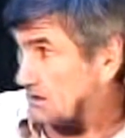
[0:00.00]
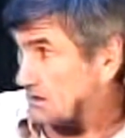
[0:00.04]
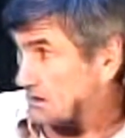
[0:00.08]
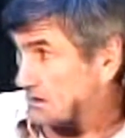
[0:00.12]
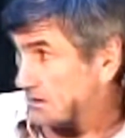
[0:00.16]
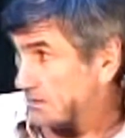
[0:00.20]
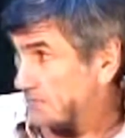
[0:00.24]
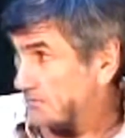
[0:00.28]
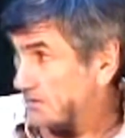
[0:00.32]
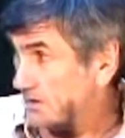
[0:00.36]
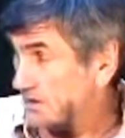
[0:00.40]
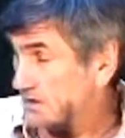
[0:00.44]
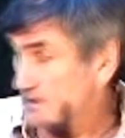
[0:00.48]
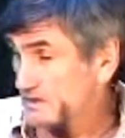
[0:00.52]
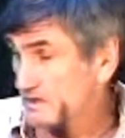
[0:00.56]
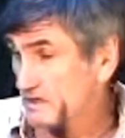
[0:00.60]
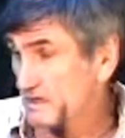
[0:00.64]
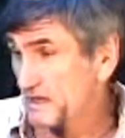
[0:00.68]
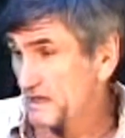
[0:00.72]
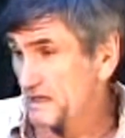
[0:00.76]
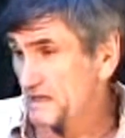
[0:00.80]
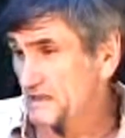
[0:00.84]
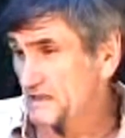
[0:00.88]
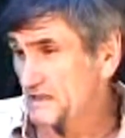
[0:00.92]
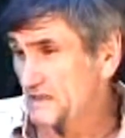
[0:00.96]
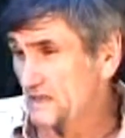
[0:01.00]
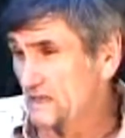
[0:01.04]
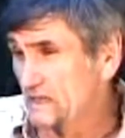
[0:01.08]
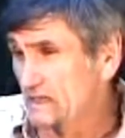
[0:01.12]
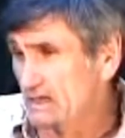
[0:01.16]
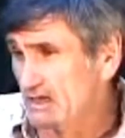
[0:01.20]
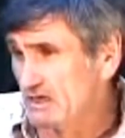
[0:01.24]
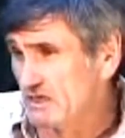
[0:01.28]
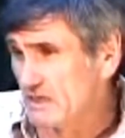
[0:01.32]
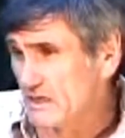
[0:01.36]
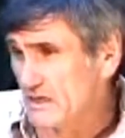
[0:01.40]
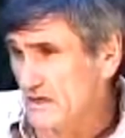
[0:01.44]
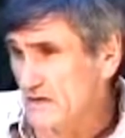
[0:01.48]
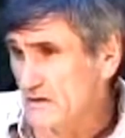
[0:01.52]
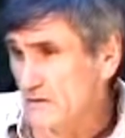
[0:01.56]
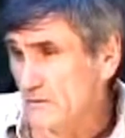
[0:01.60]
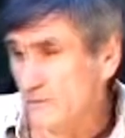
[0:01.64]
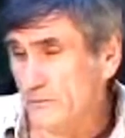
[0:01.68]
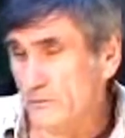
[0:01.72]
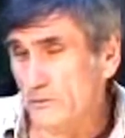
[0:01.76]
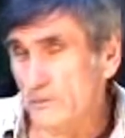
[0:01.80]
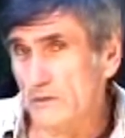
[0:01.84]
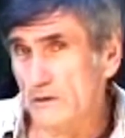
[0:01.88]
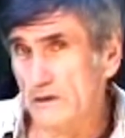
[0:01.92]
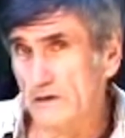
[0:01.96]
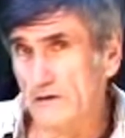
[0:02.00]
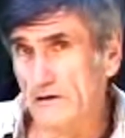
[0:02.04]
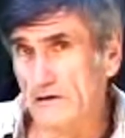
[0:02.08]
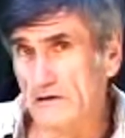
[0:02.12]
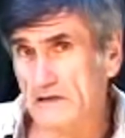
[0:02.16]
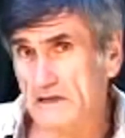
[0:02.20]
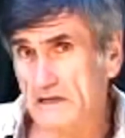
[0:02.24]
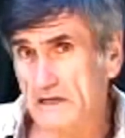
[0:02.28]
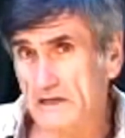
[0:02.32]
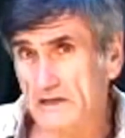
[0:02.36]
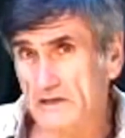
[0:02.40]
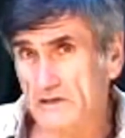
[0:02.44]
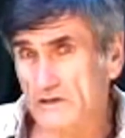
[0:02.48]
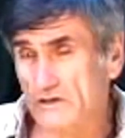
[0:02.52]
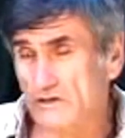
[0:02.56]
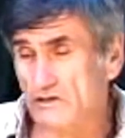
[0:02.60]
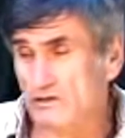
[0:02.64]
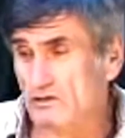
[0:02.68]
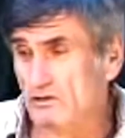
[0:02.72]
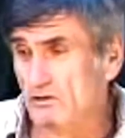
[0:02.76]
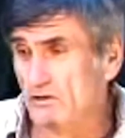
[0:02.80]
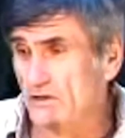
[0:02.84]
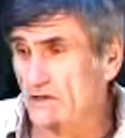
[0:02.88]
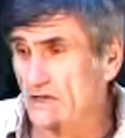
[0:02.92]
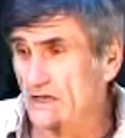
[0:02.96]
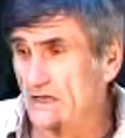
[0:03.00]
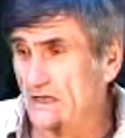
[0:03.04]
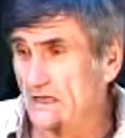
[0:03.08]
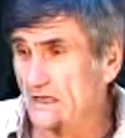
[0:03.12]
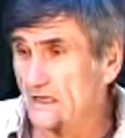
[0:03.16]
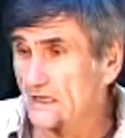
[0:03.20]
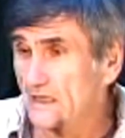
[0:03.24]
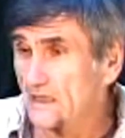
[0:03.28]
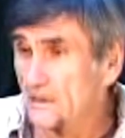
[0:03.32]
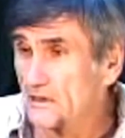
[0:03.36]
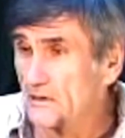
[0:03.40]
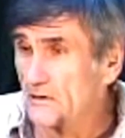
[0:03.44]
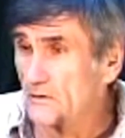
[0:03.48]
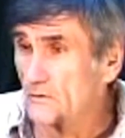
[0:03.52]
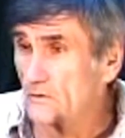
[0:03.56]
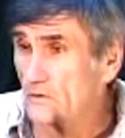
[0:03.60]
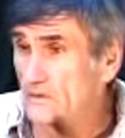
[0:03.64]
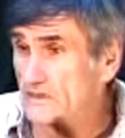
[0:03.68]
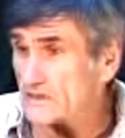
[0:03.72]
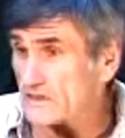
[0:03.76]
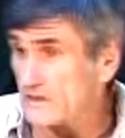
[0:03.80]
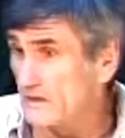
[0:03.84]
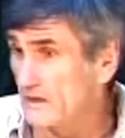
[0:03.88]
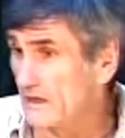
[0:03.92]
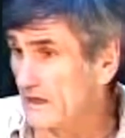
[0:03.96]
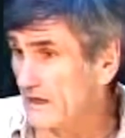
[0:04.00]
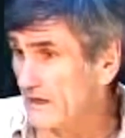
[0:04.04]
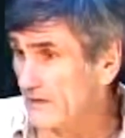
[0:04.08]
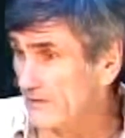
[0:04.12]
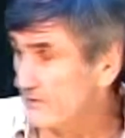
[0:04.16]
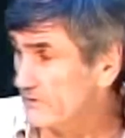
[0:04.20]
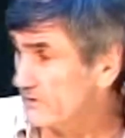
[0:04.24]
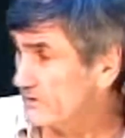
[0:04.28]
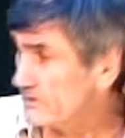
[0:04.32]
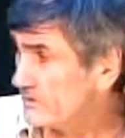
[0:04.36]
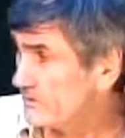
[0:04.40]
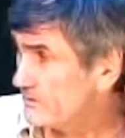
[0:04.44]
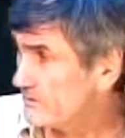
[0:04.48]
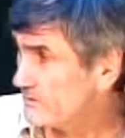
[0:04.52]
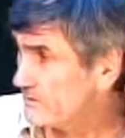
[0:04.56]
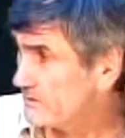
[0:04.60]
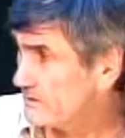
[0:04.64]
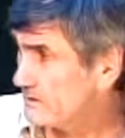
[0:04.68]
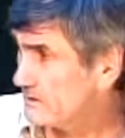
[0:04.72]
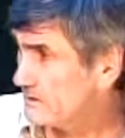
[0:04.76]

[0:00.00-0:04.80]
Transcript: I'm not saying it's easy to pull their attention so they can hear what's alive in you,